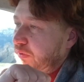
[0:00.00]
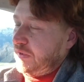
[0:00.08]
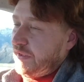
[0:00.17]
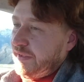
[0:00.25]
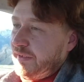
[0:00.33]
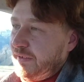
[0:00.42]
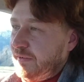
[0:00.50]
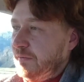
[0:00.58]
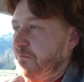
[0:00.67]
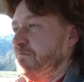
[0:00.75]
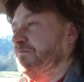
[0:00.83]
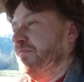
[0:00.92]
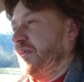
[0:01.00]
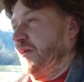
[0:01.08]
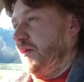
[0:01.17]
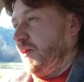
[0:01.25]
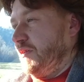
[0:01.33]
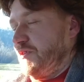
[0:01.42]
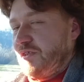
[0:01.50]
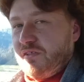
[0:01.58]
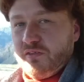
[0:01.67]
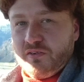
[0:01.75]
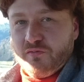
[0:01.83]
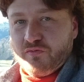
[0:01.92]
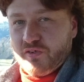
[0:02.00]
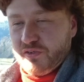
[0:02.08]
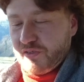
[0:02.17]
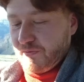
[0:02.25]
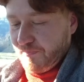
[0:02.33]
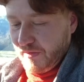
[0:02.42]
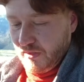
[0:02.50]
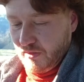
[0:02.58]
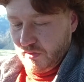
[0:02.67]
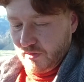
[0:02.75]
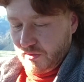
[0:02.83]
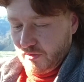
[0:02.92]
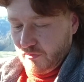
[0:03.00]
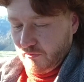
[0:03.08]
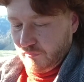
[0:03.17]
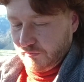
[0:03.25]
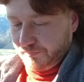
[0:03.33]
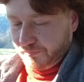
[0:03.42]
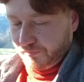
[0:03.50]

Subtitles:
plug it in, and see the difference. So